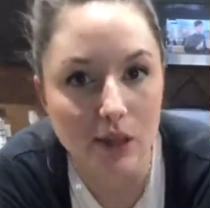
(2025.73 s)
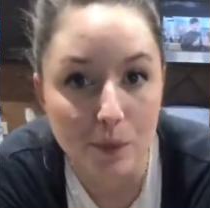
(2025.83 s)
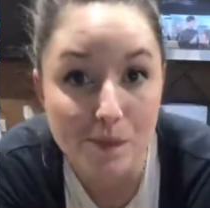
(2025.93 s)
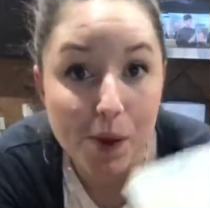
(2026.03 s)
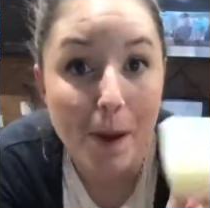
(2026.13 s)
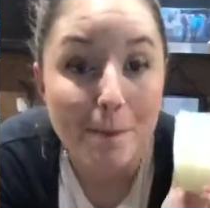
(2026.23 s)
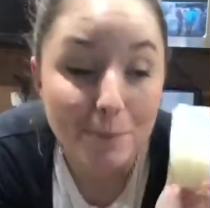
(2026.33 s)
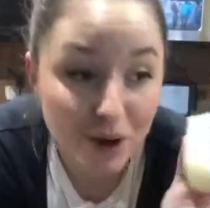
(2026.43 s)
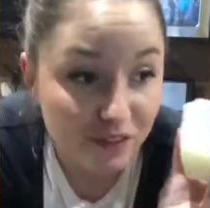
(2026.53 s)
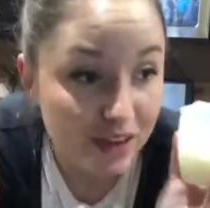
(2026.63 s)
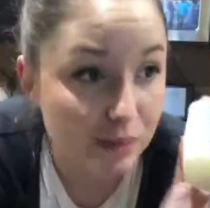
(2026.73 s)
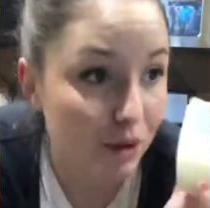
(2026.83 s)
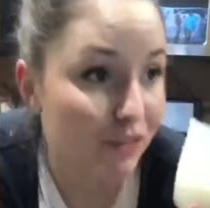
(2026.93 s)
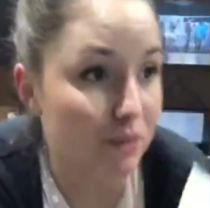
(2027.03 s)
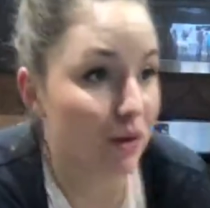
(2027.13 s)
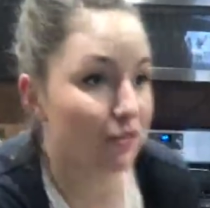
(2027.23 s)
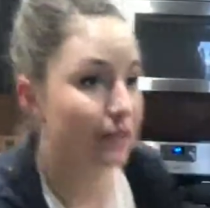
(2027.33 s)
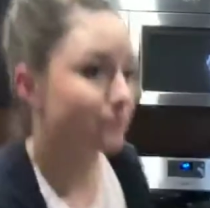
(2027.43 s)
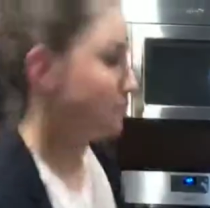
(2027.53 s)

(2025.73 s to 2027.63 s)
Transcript: So perfect, perfect, perfect.